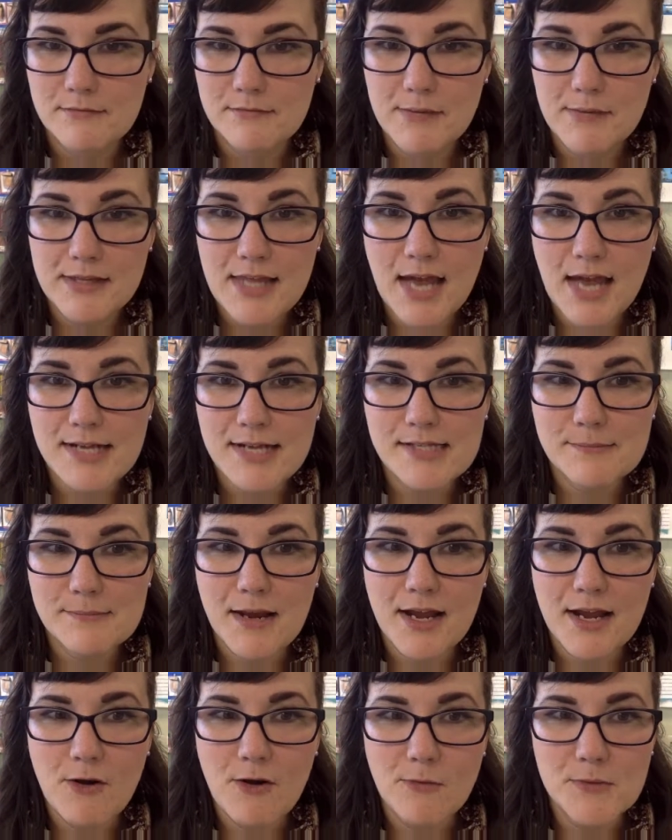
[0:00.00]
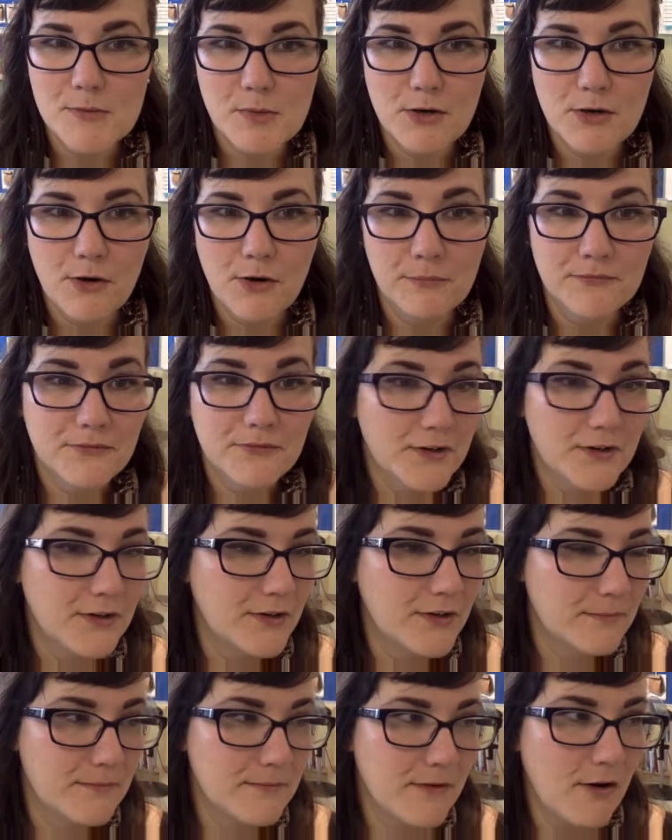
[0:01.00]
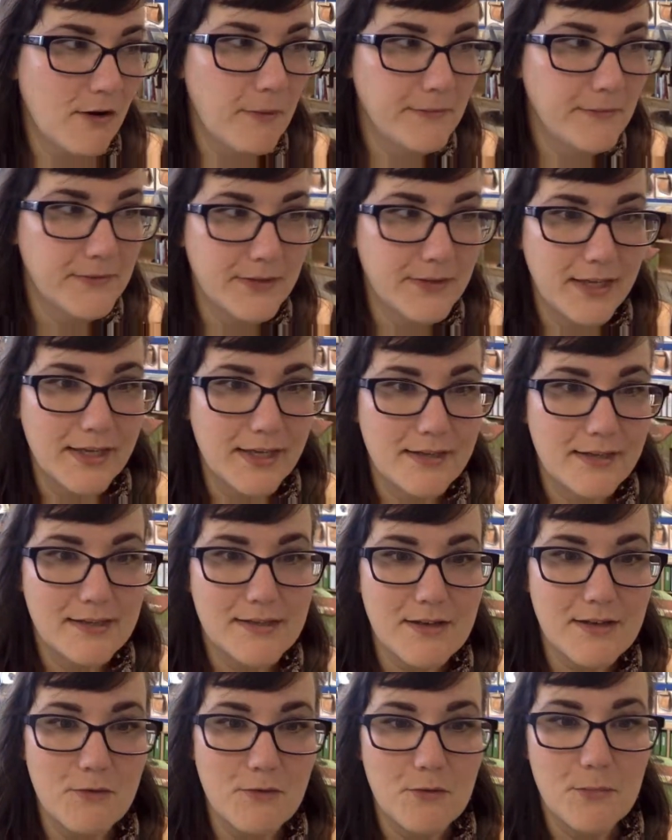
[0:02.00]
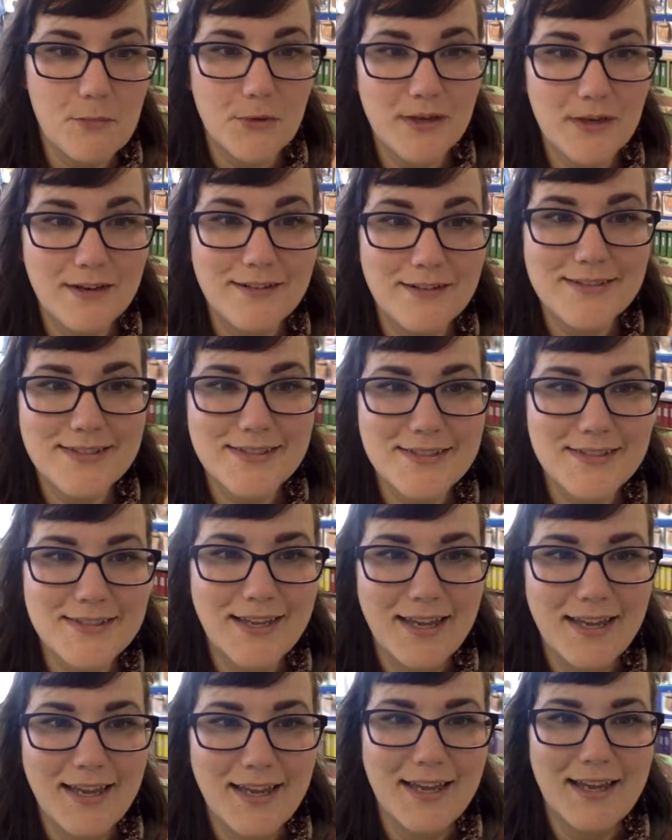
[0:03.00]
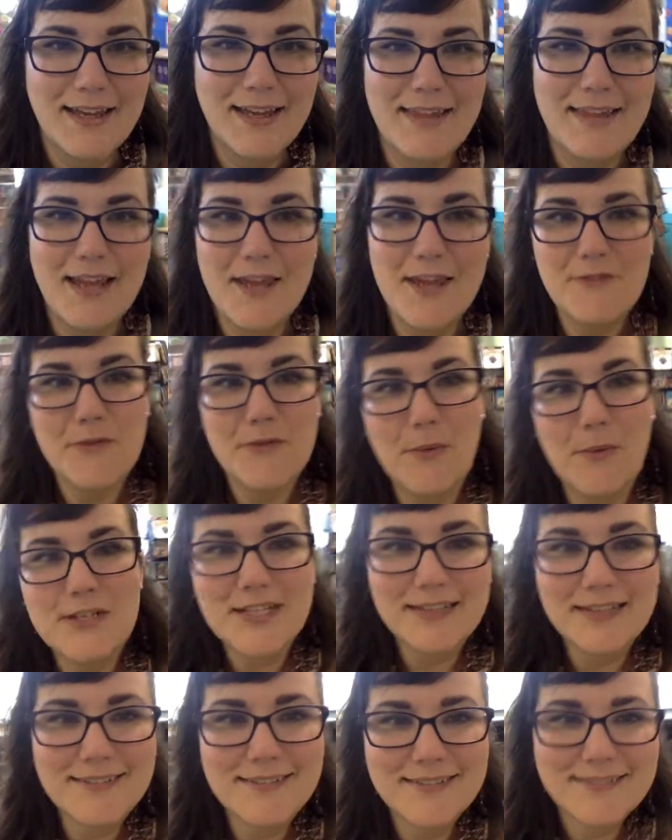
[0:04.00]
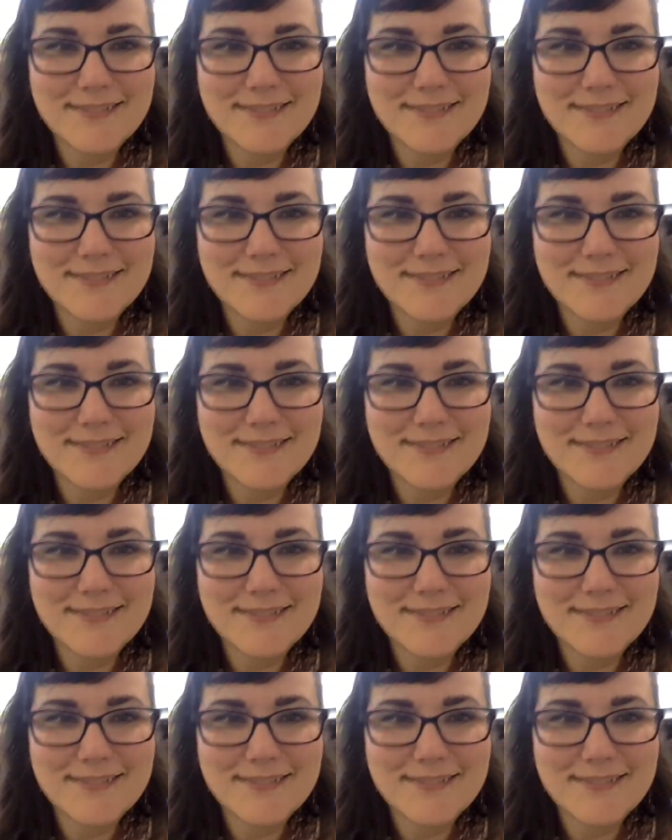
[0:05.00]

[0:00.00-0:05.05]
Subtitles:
But that is my home sweet home for hopefully several more years. Thank you for watching.